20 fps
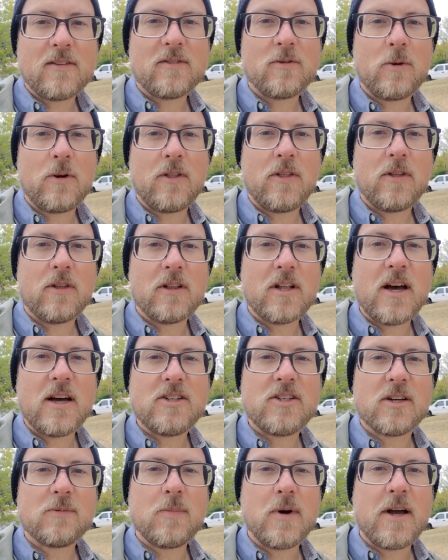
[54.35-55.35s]
That's sort of the
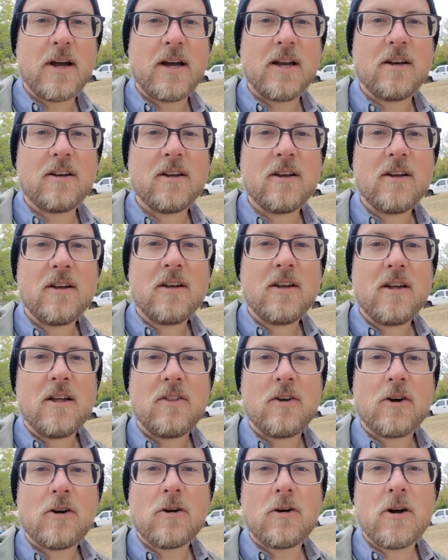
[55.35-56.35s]
logic behind
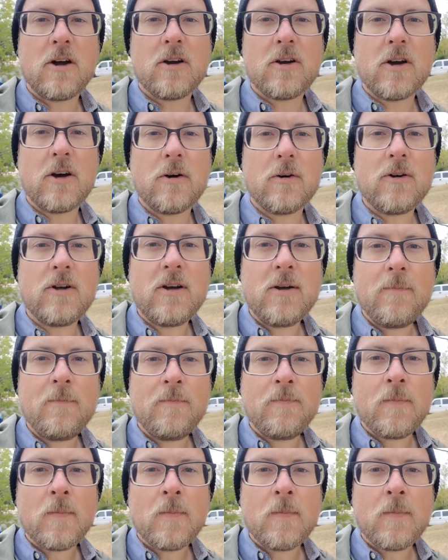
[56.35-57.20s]
the current code.